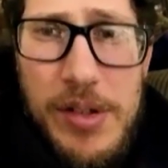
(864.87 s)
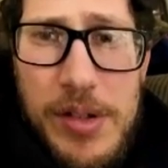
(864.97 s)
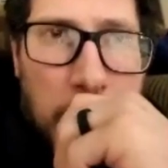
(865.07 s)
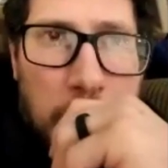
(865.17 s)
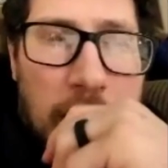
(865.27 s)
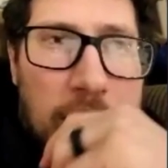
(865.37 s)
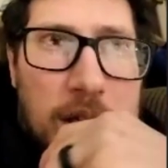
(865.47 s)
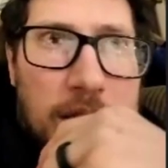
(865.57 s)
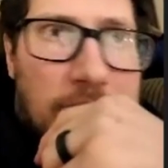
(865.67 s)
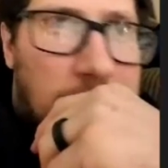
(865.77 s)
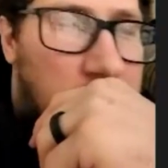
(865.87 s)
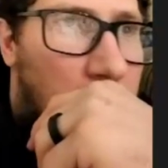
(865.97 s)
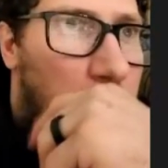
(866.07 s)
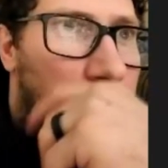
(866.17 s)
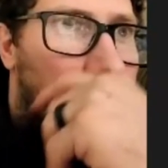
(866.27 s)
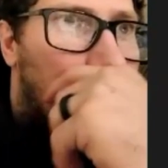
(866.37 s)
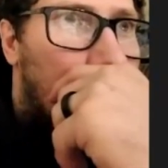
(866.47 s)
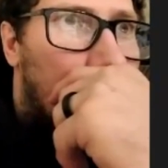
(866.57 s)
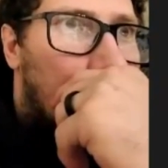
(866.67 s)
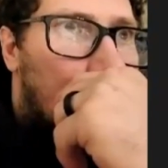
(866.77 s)
I turned 18 that summer,
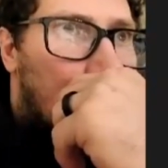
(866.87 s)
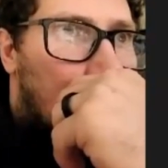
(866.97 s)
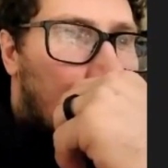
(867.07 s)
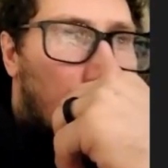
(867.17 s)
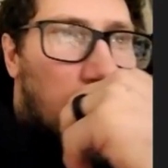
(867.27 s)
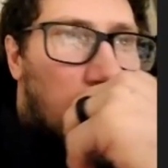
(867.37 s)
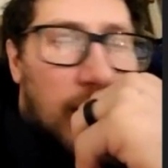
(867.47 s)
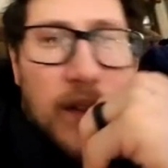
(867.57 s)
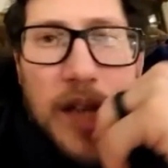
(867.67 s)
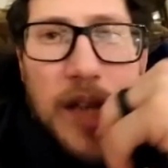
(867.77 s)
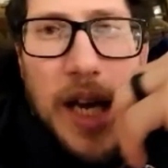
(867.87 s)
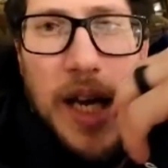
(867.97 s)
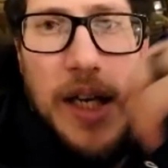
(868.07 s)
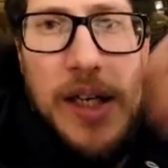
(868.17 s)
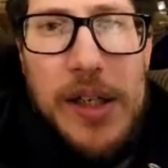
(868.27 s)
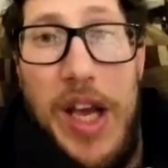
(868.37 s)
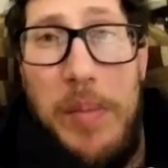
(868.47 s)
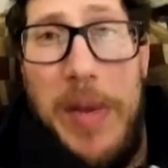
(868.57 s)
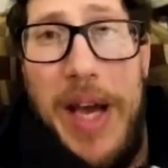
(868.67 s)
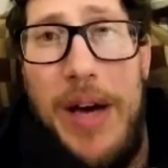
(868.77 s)
and then I stayed. They
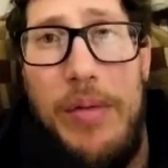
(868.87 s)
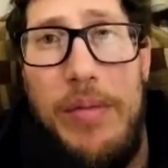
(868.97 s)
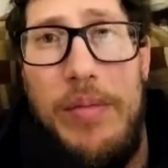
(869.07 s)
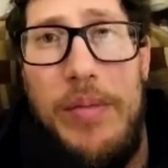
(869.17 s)
kicked me out.